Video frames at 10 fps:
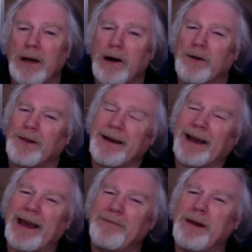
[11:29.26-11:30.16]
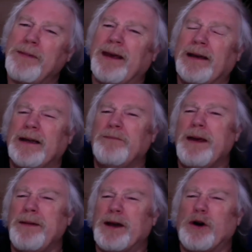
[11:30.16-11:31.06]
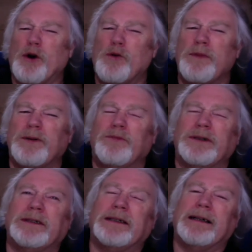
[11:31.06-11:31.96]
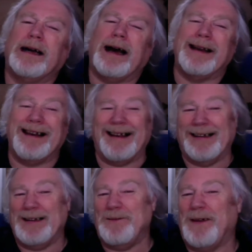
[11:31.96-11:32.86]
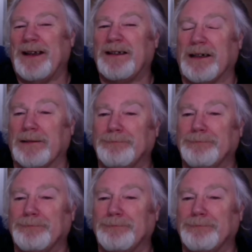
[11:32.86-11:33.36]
Or then again, maybe, maybe Colman was an innovator